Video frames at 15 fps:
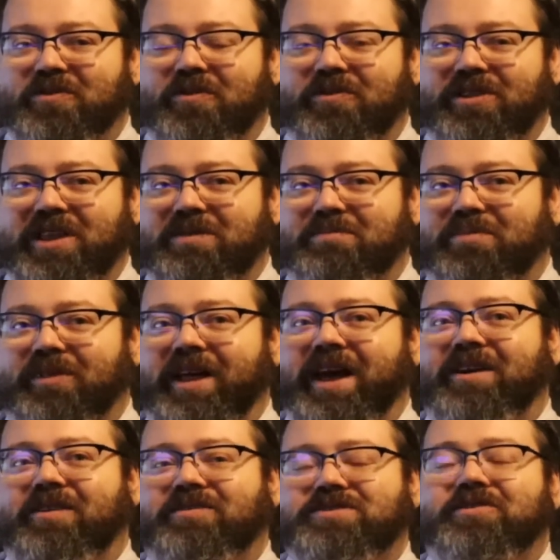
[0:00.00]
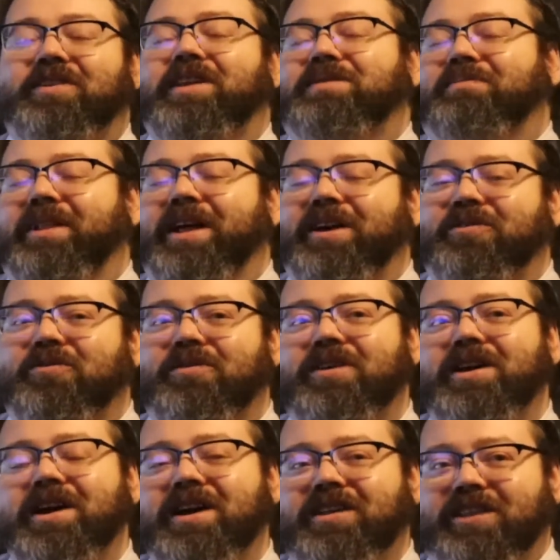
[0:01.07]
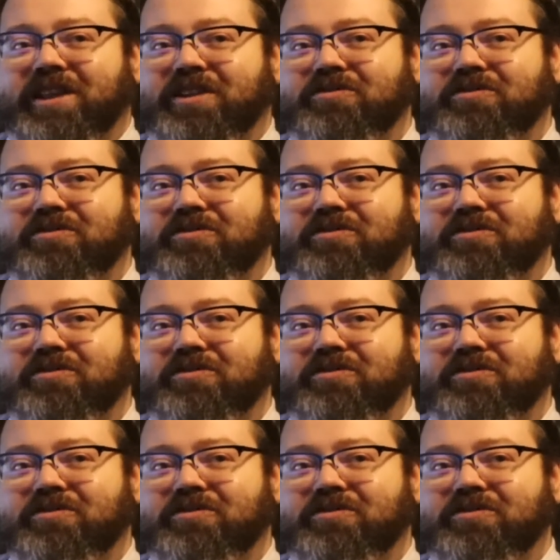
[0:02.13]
or the the